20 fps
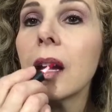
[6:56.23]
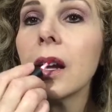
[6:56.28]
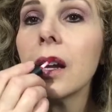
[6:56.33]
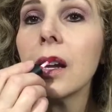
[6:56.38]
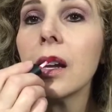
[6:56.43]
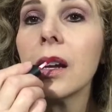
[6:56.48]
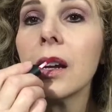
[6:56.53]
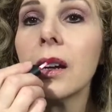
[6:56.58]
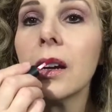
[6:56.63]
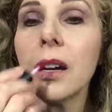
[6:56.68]

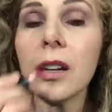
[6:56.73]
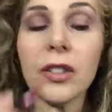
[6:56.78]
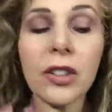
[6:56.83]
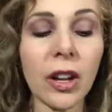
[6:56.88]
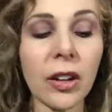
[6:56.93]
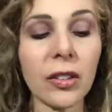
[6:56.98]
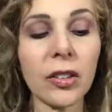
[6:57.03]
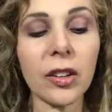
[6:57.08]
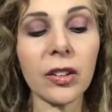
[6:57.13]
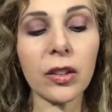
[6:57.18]
You know,
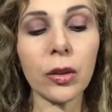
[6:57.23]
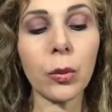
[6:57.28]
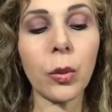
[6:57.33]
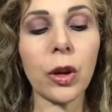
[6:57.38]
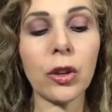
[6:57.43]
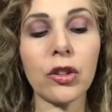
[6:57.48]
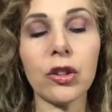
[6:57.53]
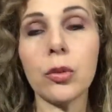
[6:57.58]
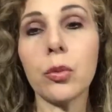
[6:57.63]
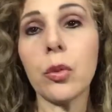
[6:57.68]
adjust it to
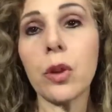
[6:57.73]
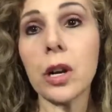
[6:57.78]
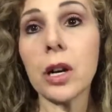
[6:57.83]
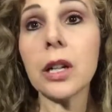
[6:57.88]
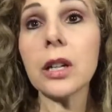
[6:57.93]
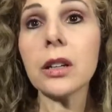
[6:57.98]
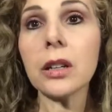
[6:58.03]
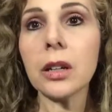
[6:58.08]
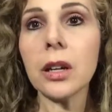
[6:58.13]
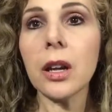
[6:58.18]
what you
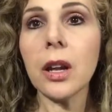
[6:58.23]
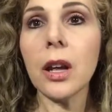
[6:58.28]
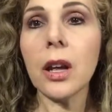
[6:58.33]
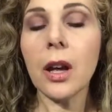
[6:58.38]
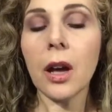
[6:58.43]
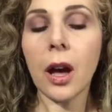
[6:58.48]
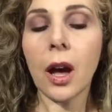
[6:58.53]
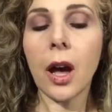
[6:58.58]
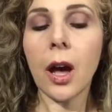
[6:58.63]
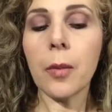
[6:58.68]
want.
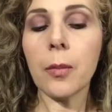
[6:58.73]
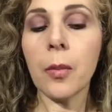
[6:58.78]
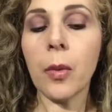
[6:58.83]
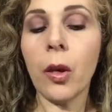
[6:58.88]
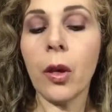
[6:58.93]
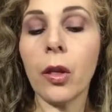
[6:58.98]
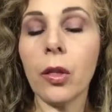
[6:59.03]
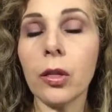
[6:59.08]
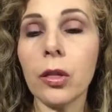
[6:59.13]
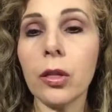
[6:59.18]
Um,
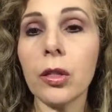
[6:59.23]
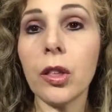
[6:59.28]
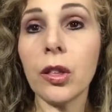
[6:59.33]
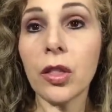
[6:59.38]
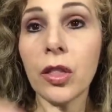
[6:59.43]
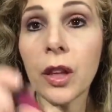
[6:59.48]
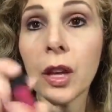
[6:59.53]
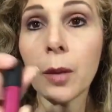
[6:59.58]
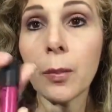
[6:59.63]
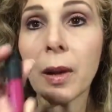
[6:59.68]
The
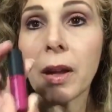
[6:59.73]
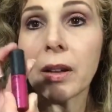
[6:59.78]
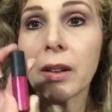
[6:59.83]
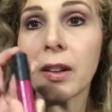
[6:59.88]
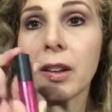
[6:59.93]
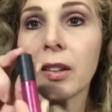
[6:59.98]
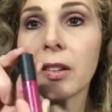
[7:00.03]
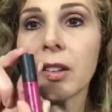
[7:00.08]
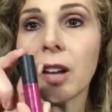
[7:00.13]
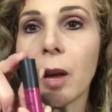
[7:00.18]
thing about
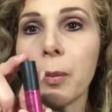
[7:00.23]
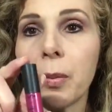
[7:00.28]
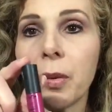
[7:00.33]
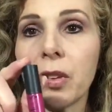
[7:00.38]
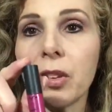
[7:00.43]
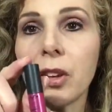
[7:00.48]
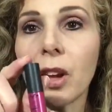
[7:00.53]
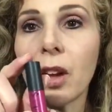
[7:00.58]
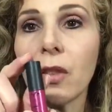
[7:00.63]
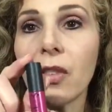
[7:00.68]
this type of
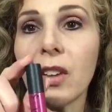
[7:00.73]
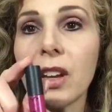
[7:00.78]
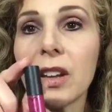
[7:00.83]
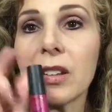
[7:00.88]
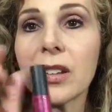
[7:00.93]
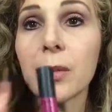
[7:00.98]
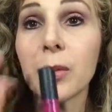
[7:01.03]
stuff is